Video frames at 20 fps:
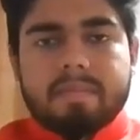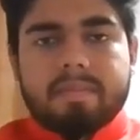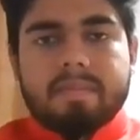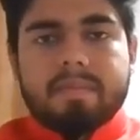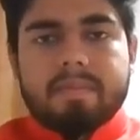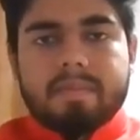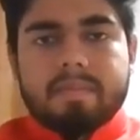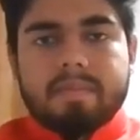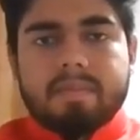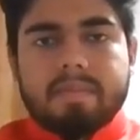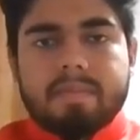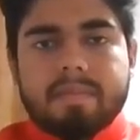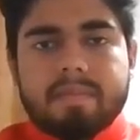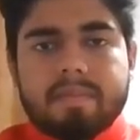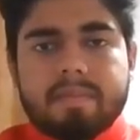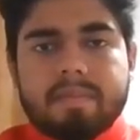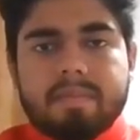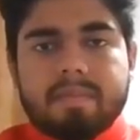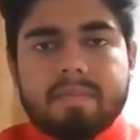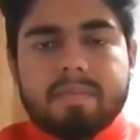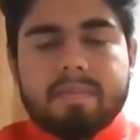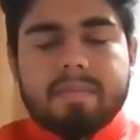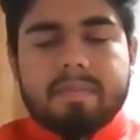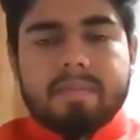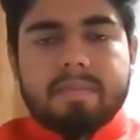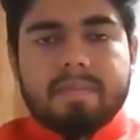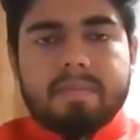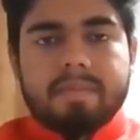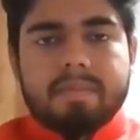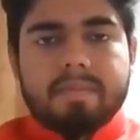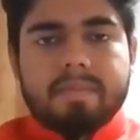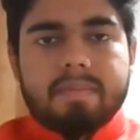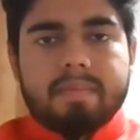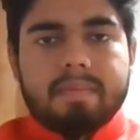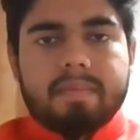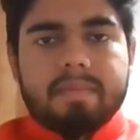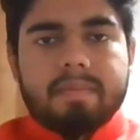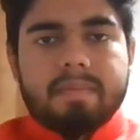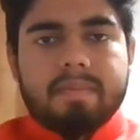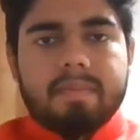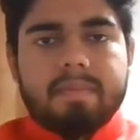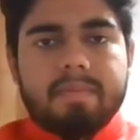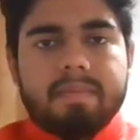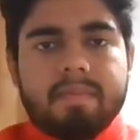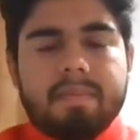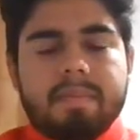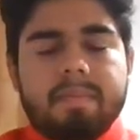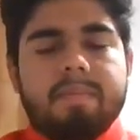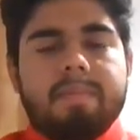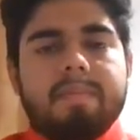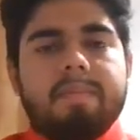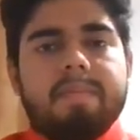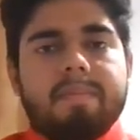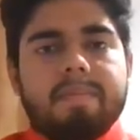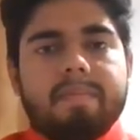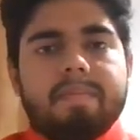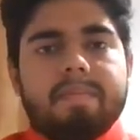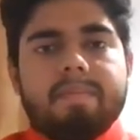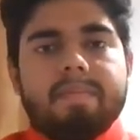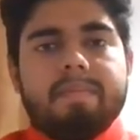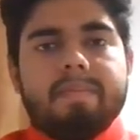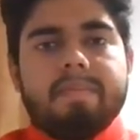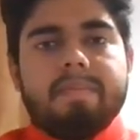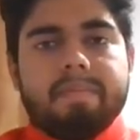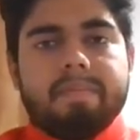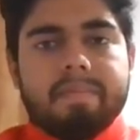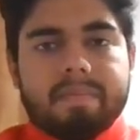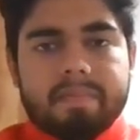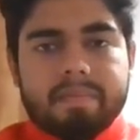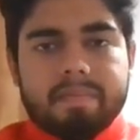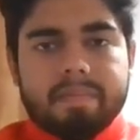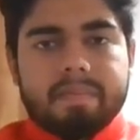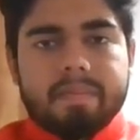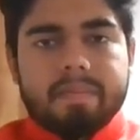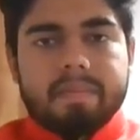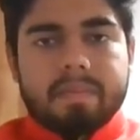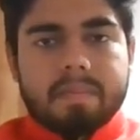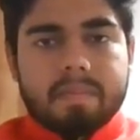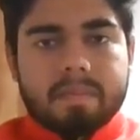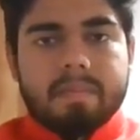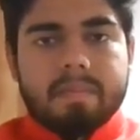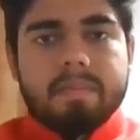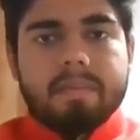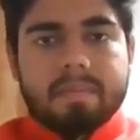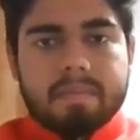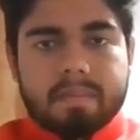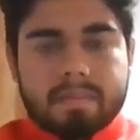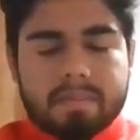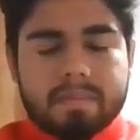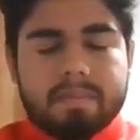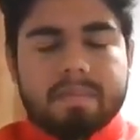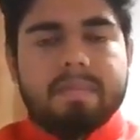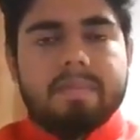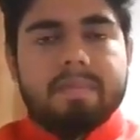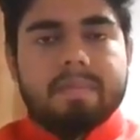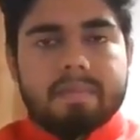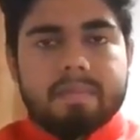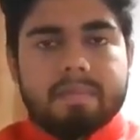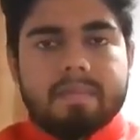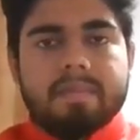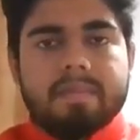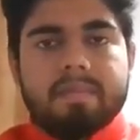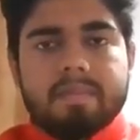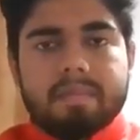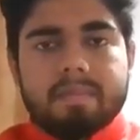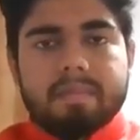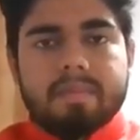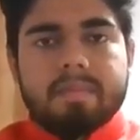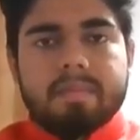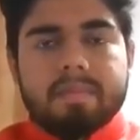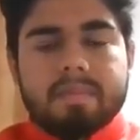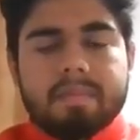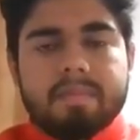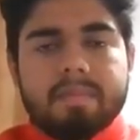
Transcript: [no speech]